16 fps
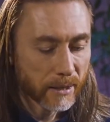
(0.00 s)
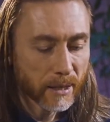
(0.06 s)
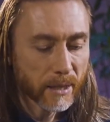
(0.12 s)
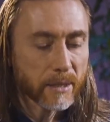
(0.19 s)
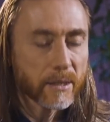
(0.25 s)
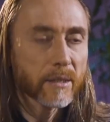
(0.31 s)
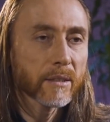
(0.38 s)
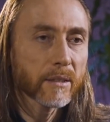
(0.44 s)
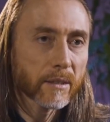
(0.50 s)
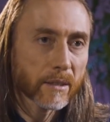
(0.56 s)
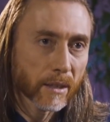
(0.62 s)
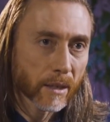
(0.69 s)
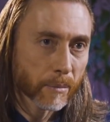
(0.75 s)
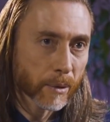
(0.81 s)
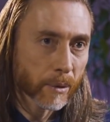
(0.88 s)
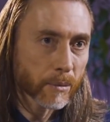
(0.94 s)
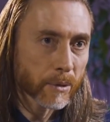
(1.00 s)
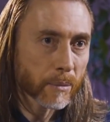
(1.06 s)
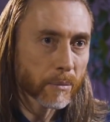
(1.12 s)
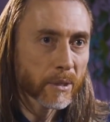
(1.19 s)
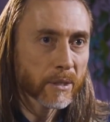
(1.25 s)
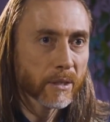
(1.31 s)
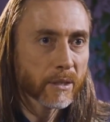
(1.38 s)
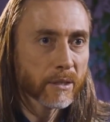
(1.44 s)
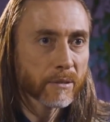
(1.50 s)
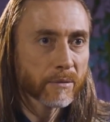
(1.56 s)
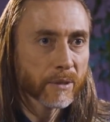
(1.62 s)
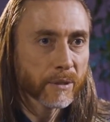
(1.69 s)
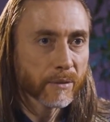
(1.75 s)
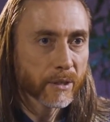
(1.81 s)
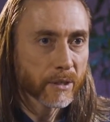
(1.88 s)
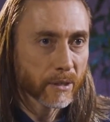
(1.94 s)
Self-realization, which is
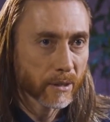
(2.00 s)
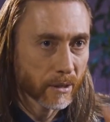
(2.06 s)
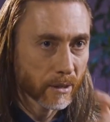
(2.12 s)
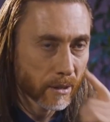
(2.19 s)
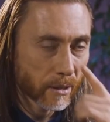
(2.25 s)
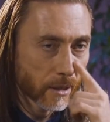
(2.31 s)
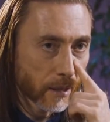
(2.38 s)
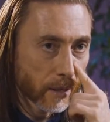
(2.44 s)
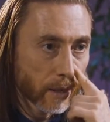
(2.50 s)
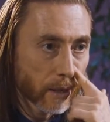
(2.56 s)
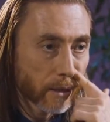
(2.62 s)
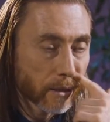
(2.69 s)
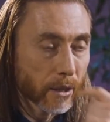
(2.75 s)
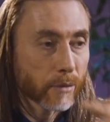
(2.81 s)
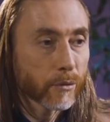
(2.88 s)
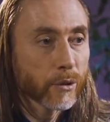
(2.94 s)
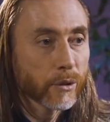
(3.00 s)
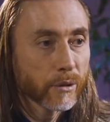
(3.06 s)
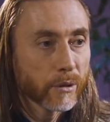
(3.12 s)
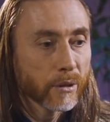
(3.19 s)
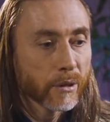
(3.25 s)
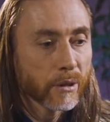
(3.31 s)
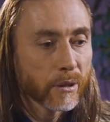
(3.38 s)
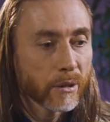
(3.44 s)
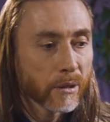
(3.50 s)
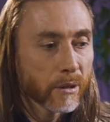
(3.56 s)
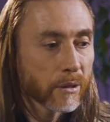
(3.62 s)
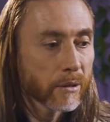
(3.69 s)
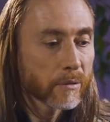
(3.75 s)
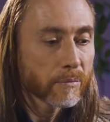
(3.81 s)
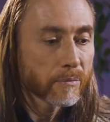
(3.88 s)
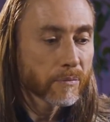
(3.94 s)
followed by self-realization within
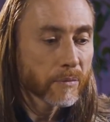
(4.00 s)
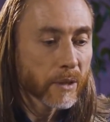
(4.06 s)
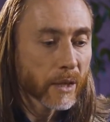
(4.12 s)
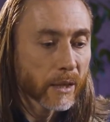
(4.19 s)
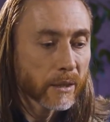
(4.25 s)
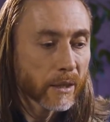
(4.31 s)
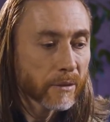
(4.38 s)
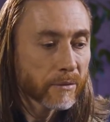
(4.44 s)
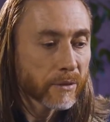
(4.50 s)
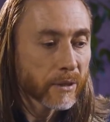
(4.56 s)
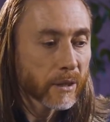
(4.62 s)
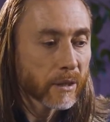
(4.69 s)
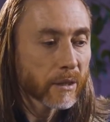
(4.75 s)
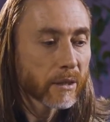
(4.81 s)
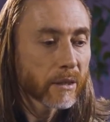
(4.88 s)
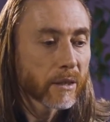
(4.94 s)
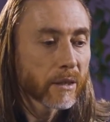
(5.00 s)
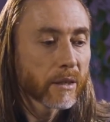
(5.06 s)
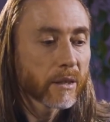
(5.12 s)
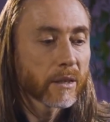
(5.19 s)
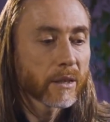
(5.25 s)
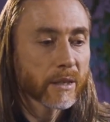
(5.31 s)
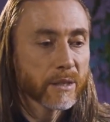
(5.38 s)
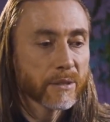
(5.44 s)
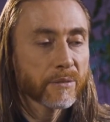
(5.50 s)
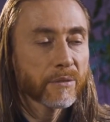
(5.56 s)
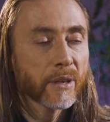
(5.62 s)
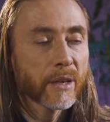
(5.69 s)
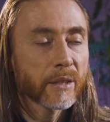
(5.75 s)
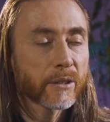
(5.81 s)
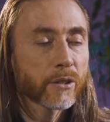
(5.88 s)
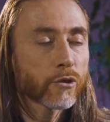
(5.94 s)
the Creator. And when you
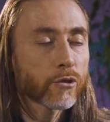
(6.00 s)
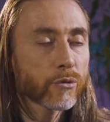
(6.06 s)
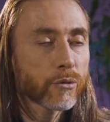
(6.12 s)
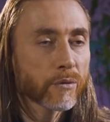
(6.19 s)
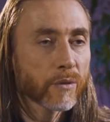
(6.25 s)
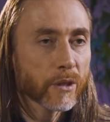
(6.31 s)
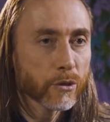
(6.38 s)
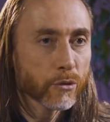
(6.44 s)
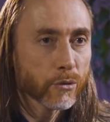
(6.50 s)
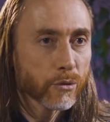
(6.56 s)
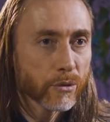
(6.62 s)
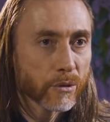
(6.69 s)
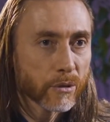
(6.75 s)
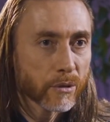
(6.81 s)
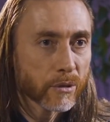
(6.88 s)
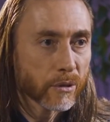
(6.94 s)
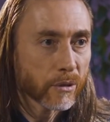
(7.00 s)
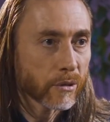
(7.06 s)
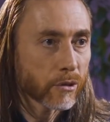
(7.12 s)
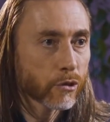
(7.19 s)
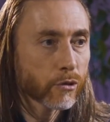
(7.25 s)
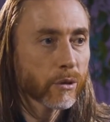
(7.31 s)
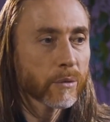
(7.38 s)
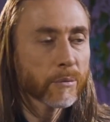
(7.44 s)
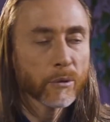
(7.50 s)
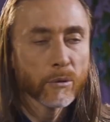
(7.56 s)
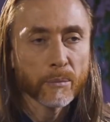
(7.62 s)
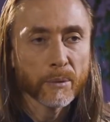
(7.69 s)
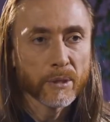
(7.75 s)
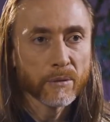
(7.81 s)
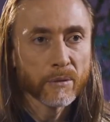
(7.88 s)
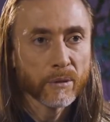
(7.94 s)
develop awareness, here
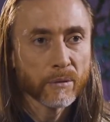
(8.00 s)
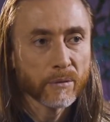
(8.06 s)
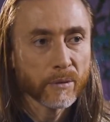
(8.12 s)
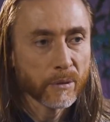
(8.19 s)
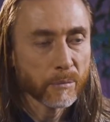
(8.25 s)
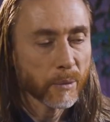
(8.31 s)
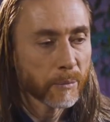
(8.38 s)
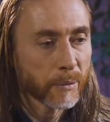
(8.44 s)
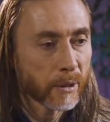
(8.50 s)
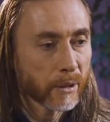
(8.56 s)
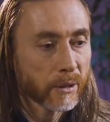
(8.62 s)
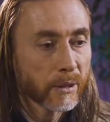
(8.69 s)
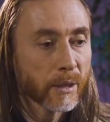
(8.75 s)
is my advice.